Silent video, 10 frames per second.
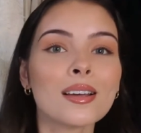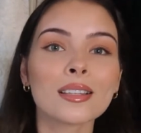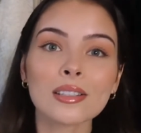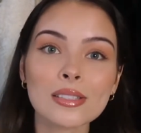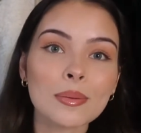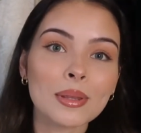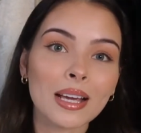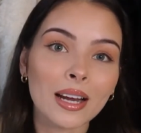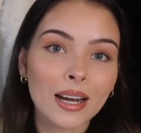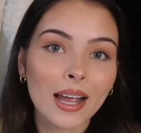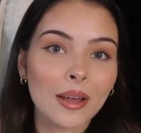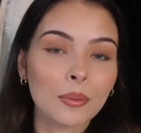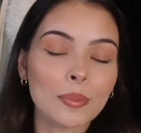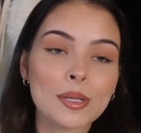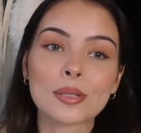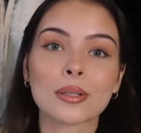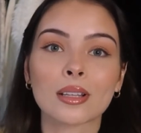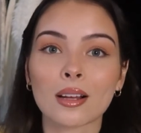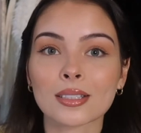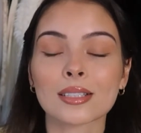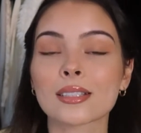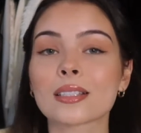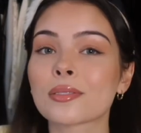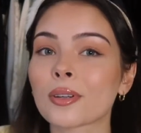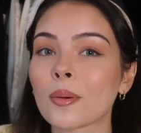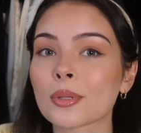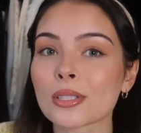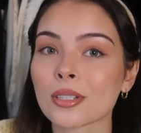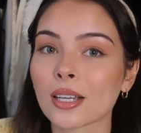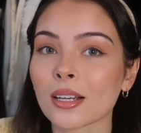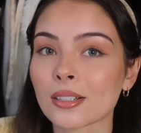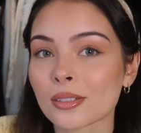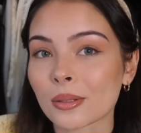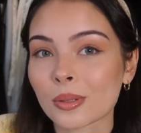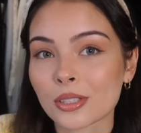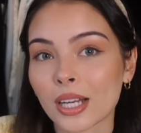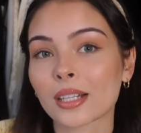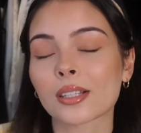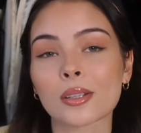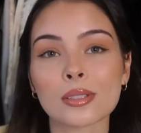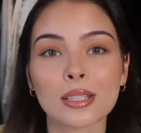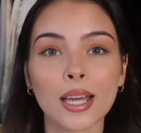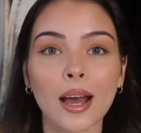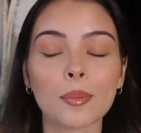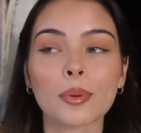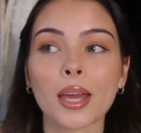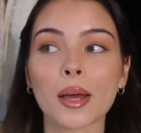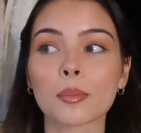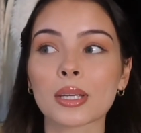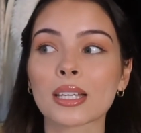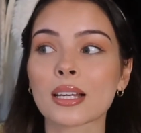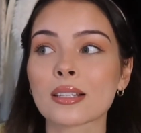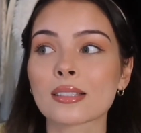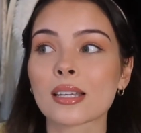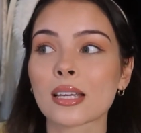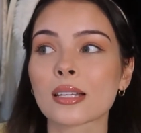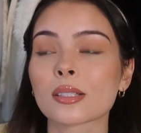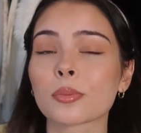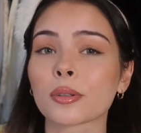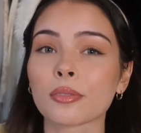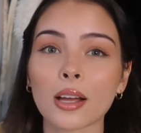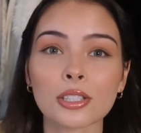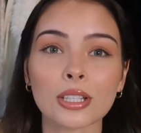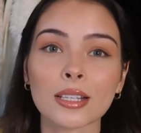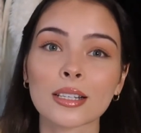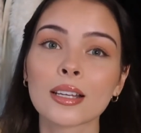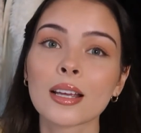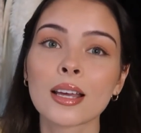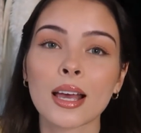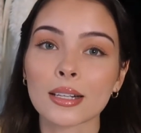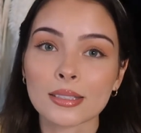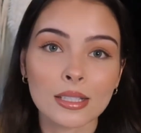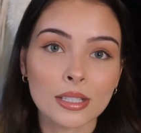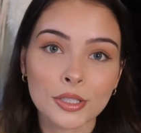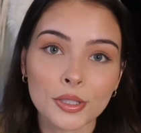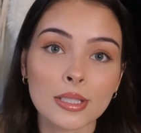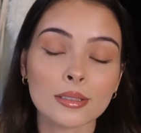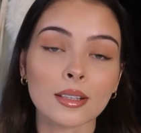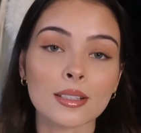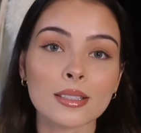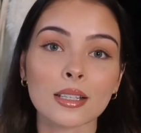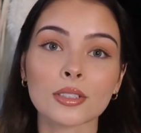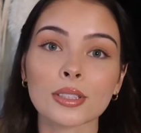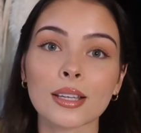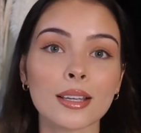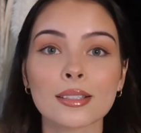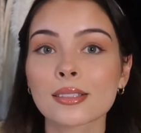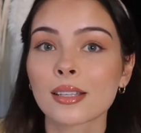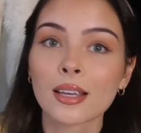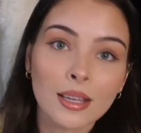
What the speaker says: lives up there and we've been doing long distance for almost 3 years, so we're trying to close the gap, and because his profession and his industry is in Los Angeles,